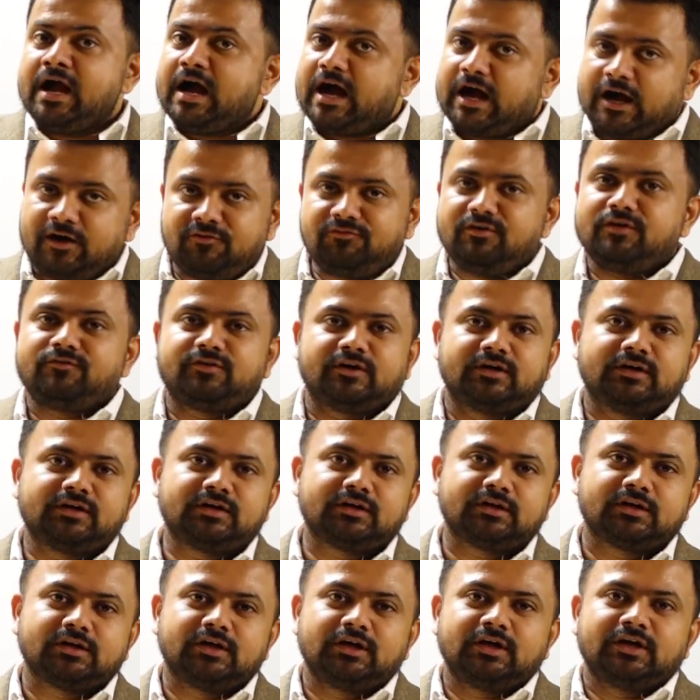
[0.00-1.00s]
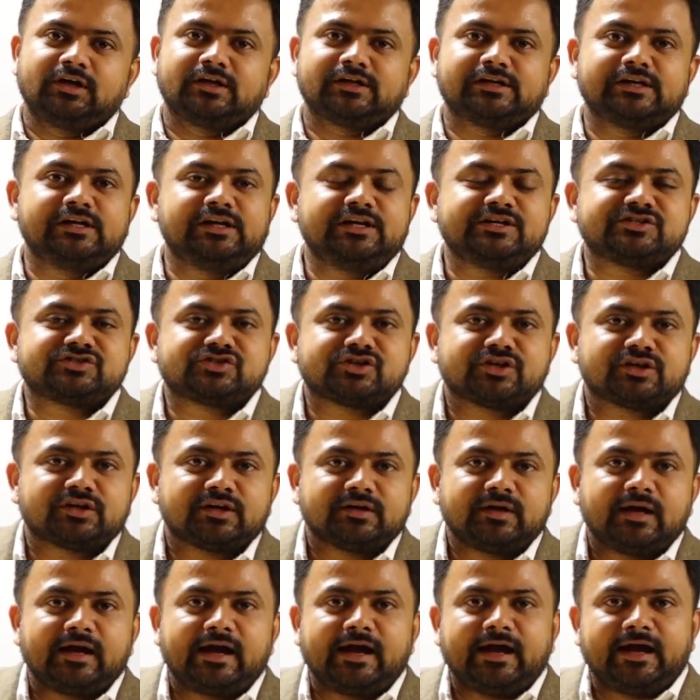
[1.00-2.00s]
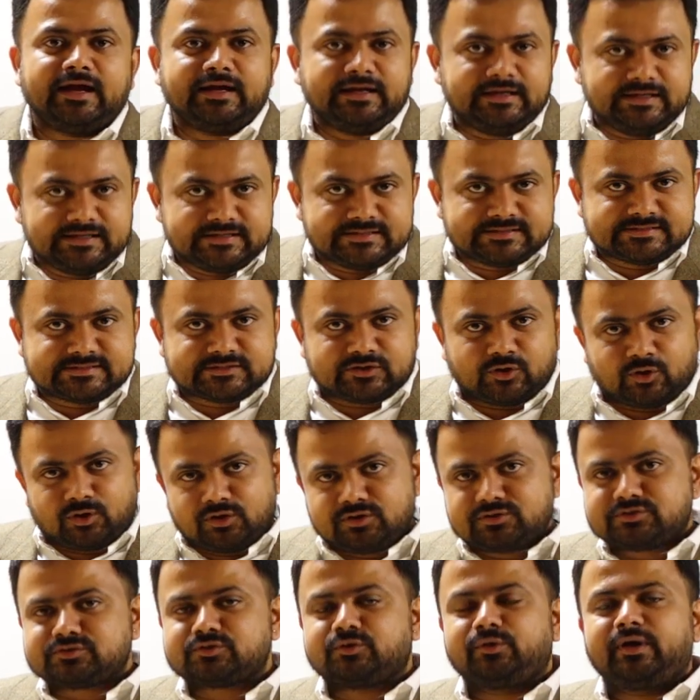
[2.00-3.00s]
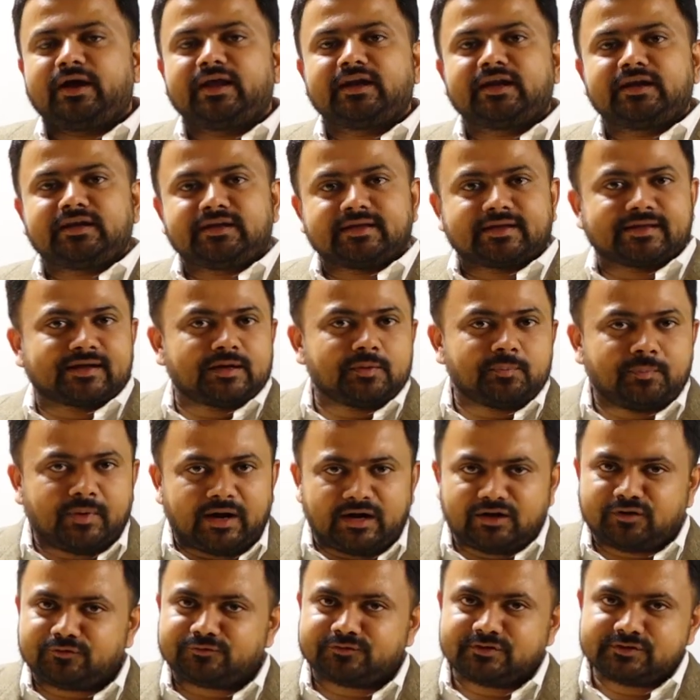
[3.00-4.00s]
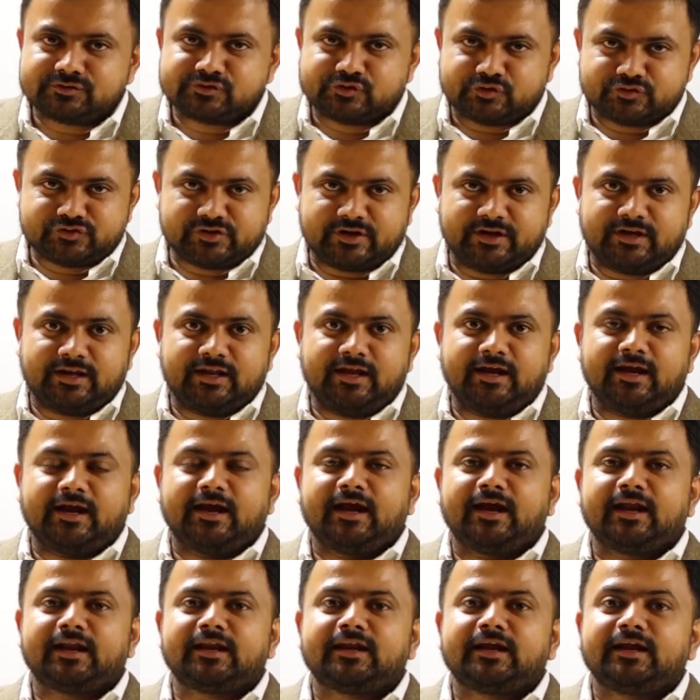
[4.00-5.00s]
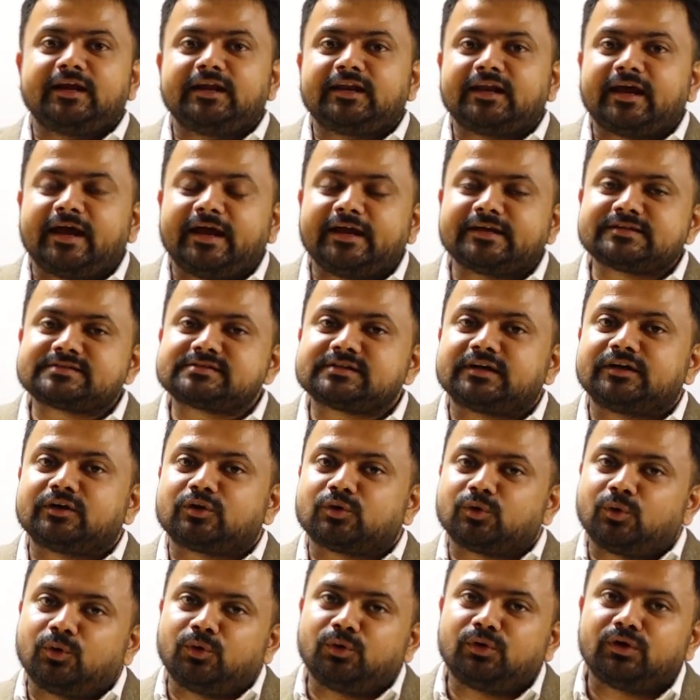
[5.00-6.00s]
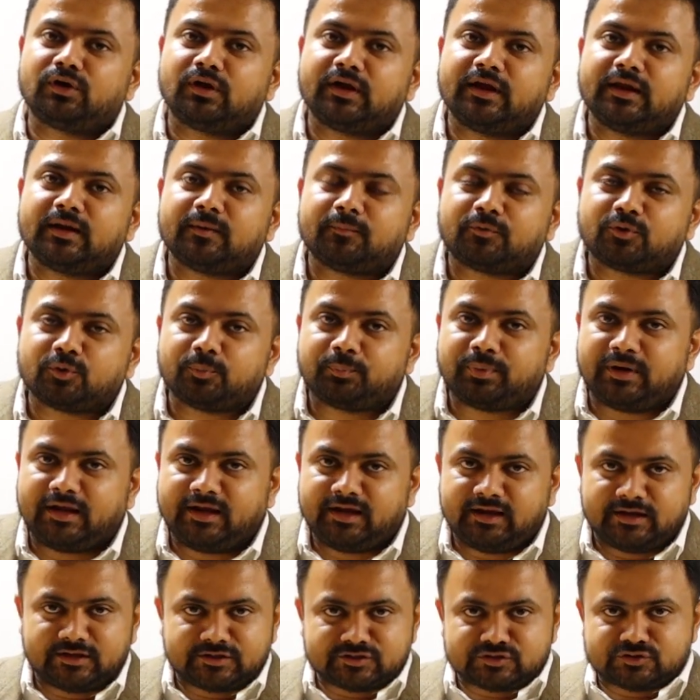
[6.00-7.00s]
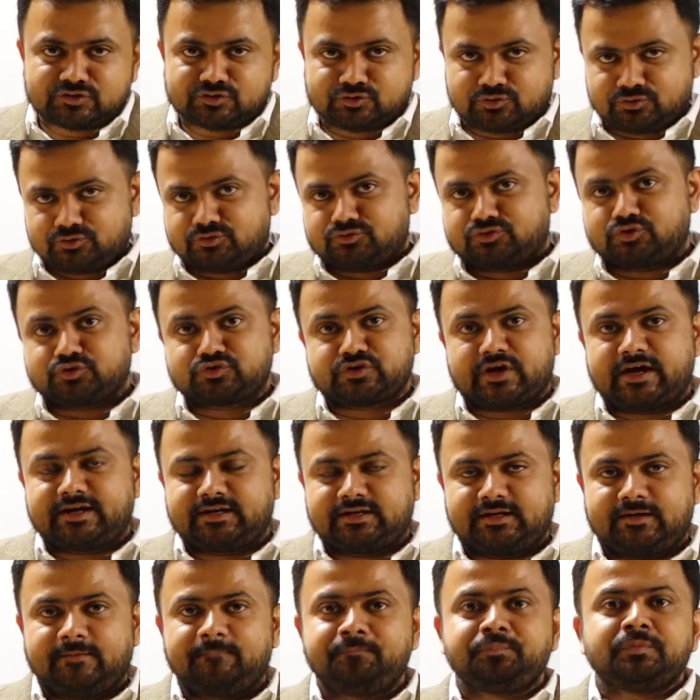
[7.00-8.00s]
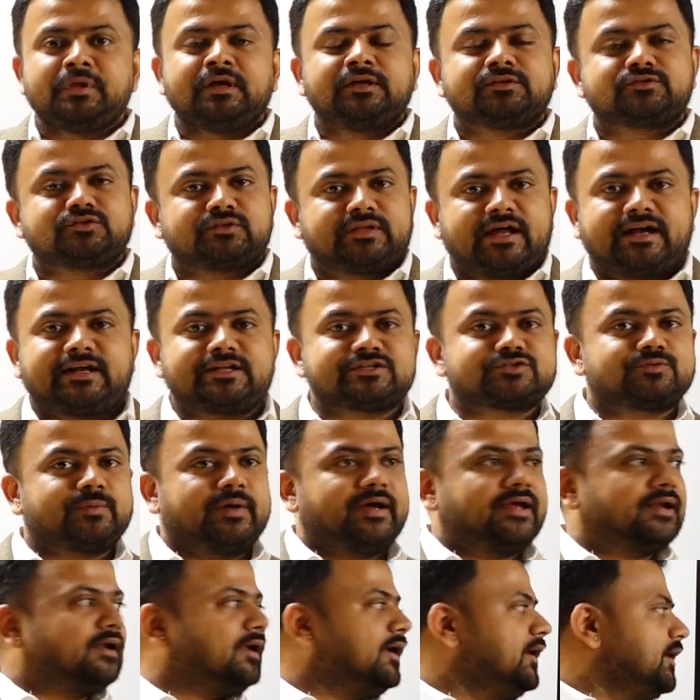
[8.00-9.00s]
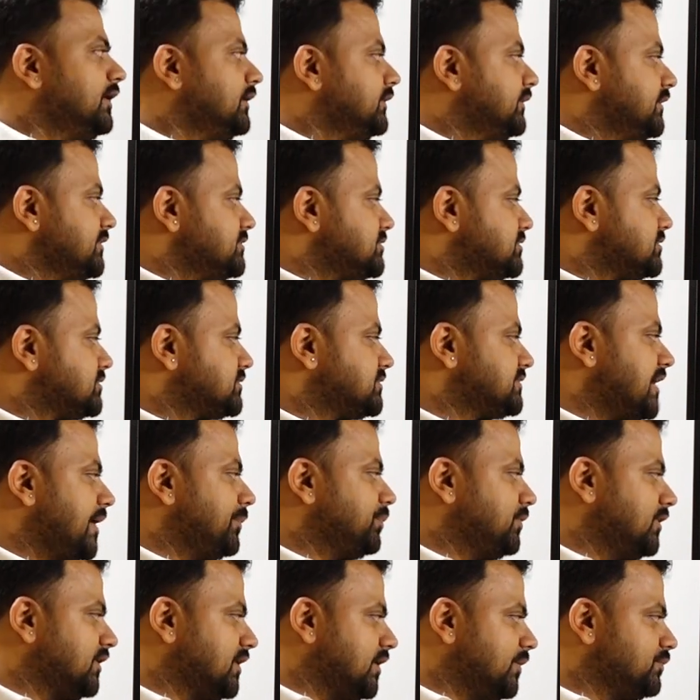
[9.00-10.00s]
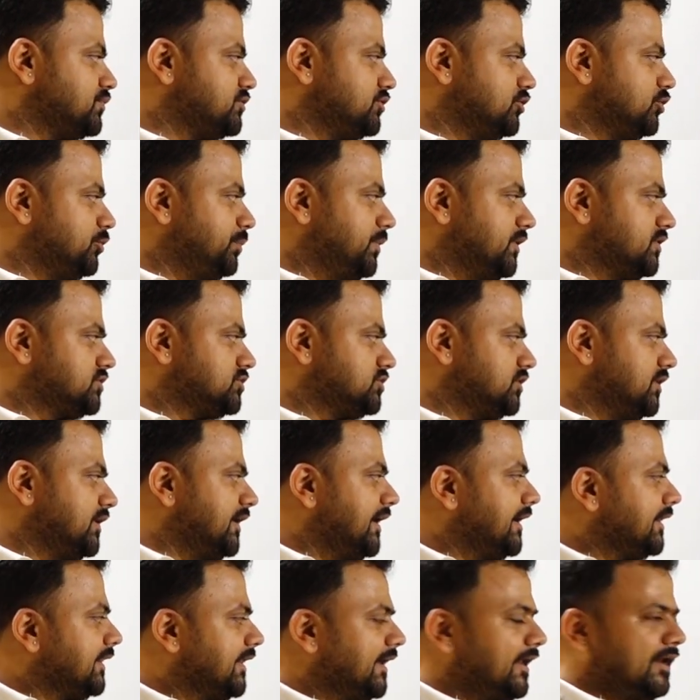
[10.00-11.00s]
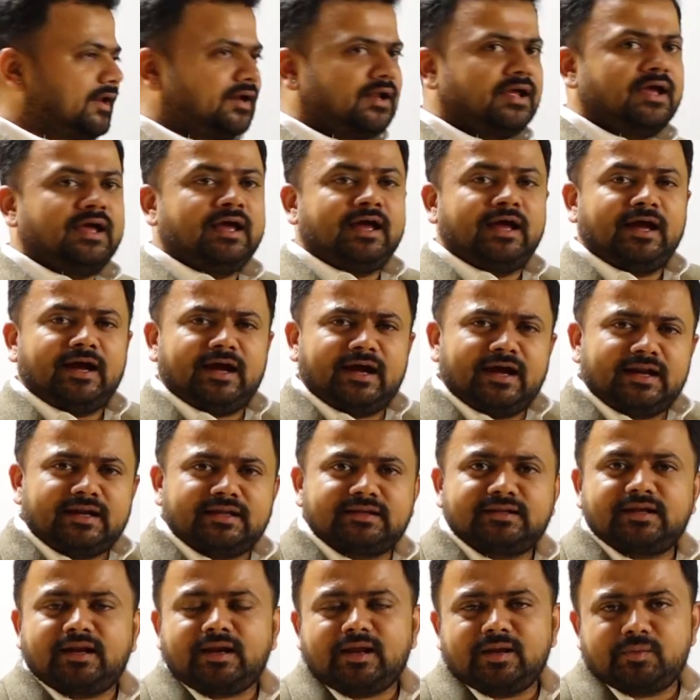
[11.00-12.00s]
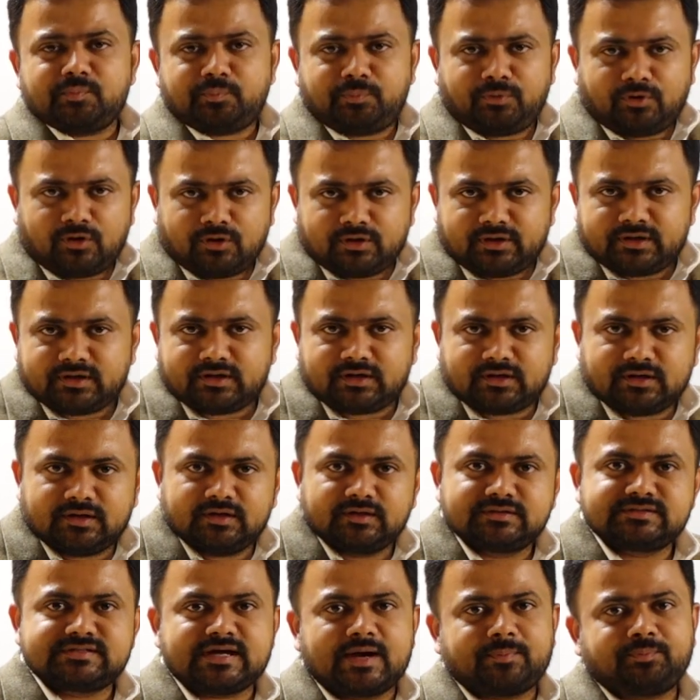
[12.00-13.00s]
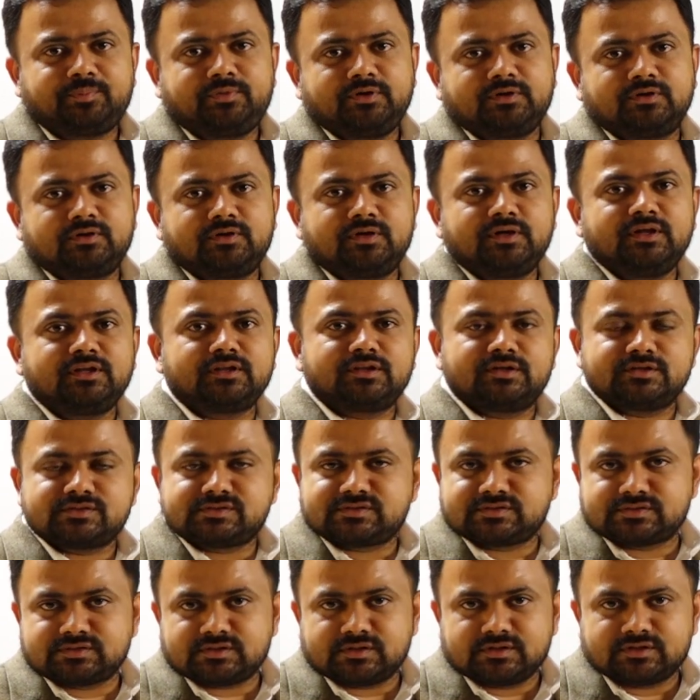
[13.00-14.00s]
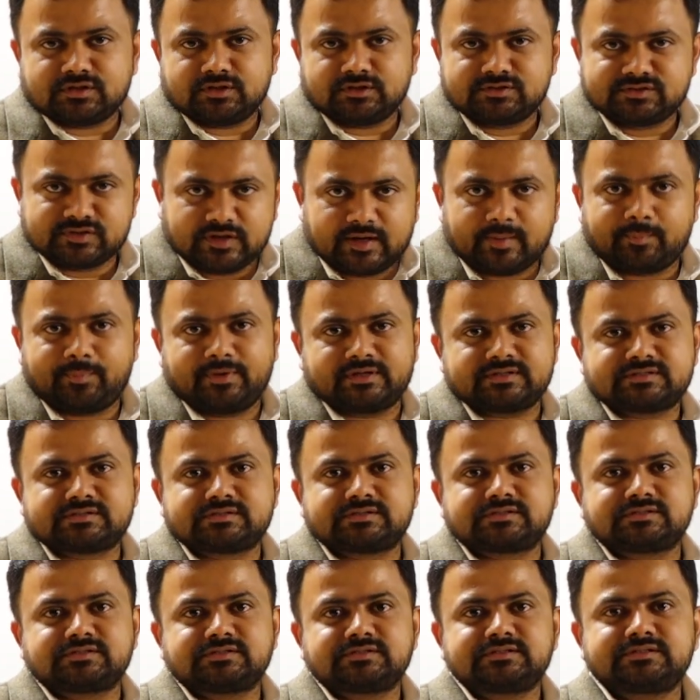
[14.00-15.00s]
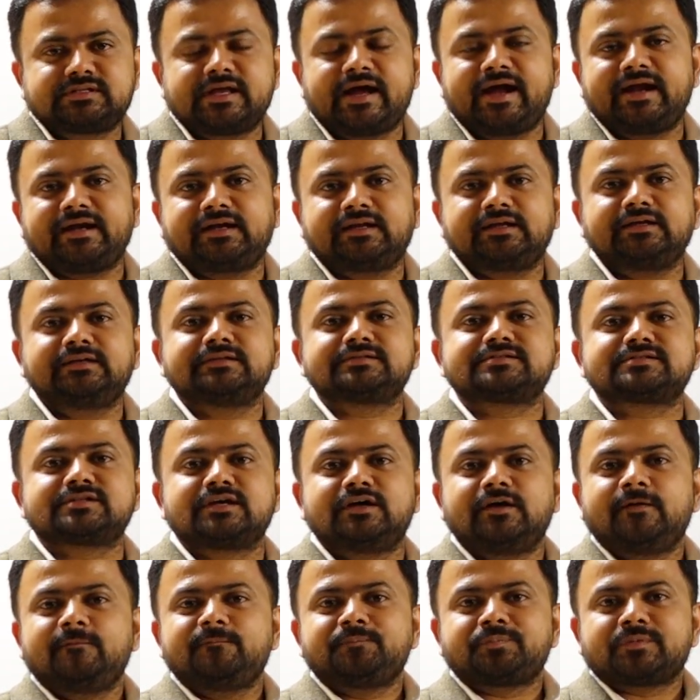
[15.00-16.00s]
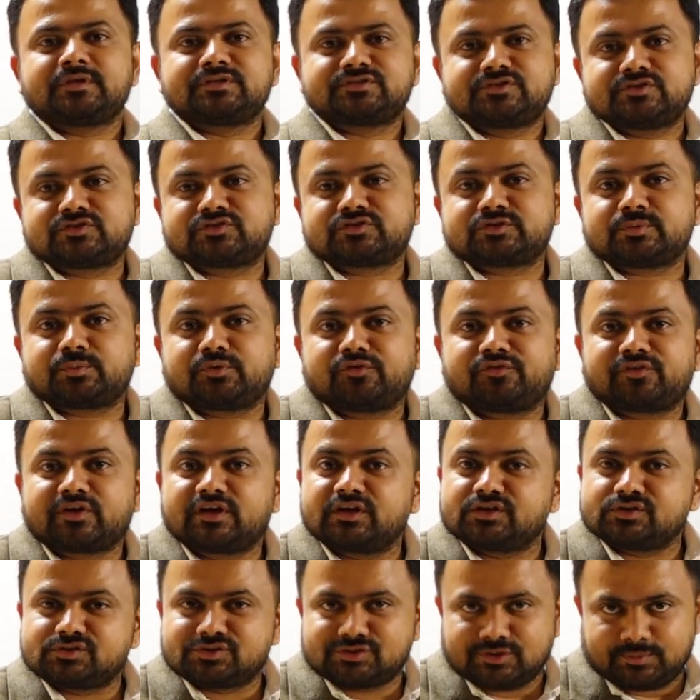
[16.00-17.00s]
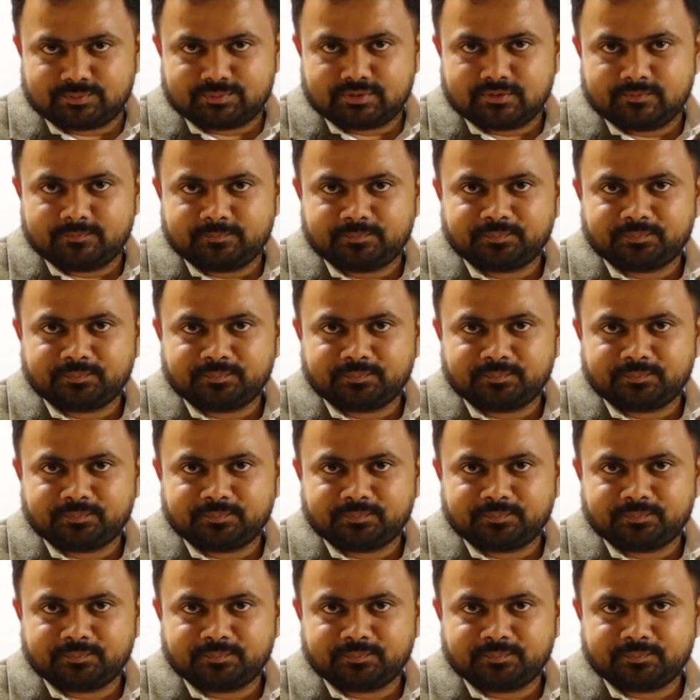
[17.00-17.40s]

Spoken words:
However, religion is also an integral part of this society and it has a role to play in society. So that is where this chapter comes into picture. And then another important chapter in this syllabus, that is system of kinship.